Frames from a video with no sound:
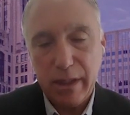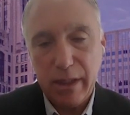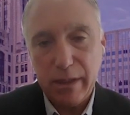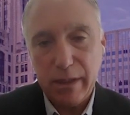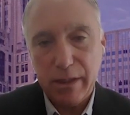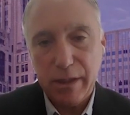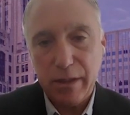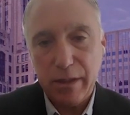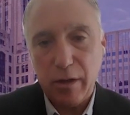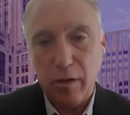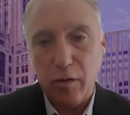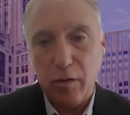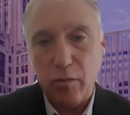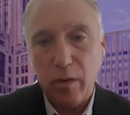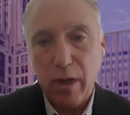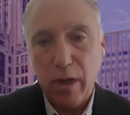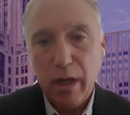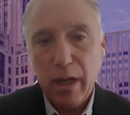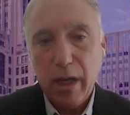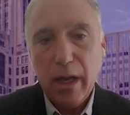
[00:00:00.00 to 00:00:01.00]
And
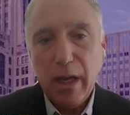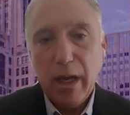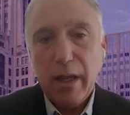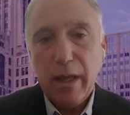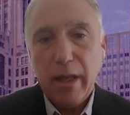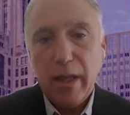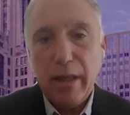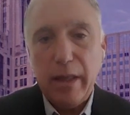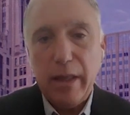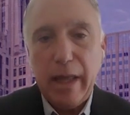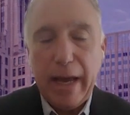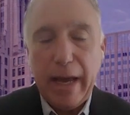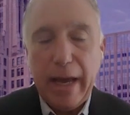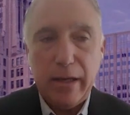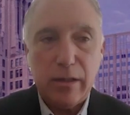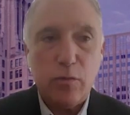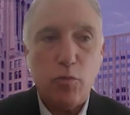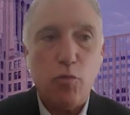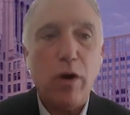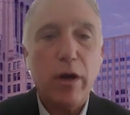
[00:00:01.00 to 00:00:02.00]
so
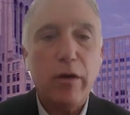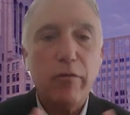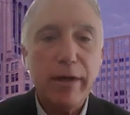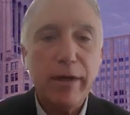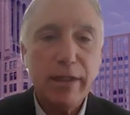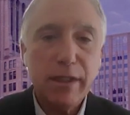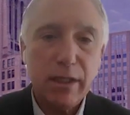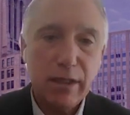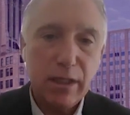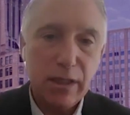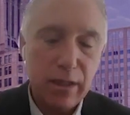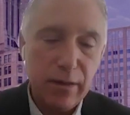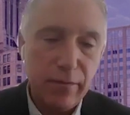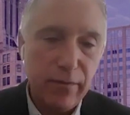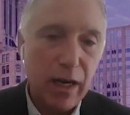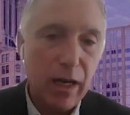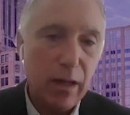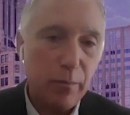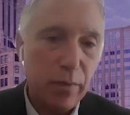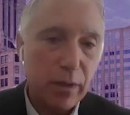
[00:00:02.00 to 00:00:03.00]
that is one reason to
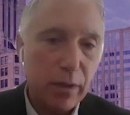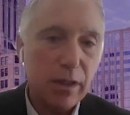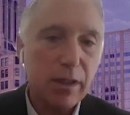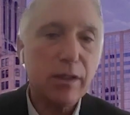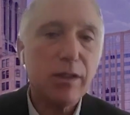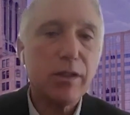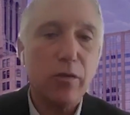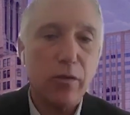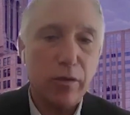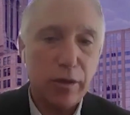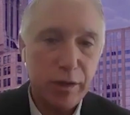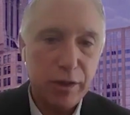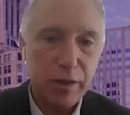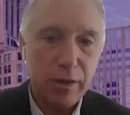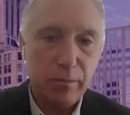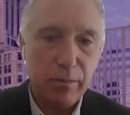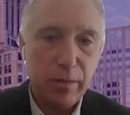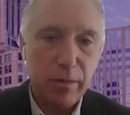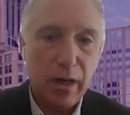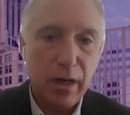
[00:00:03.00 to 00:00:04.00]
develop a
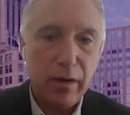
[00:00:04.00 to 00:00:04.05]
consortium